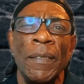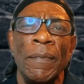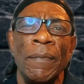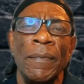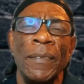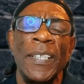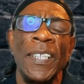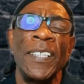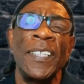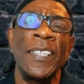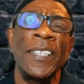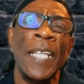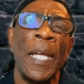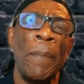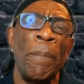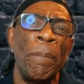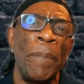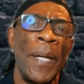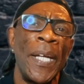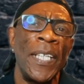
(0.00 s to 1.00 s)
This is
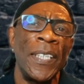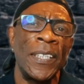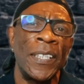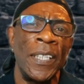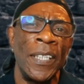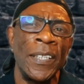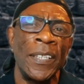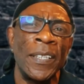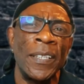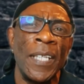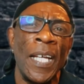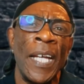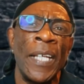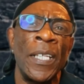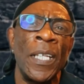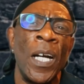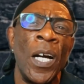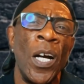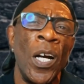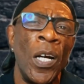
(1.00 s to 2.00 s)
a baseless
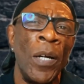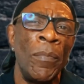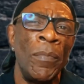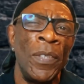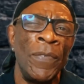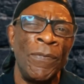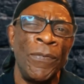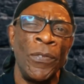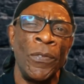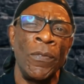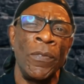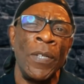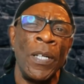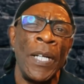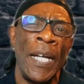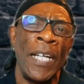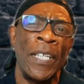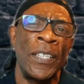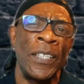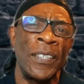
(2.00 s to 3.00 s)
and
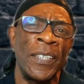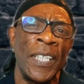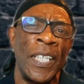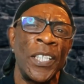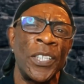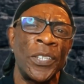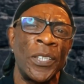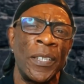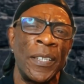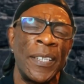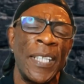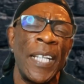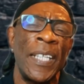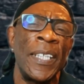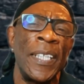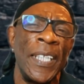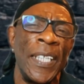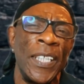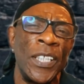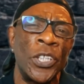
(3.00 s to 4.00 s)
harmful accusation that
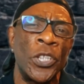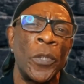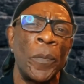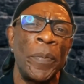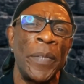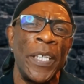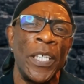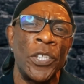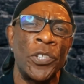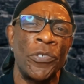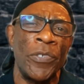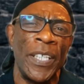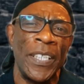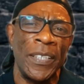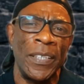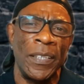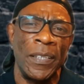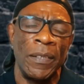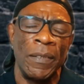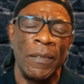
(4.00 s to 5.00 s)
needs to be addressed.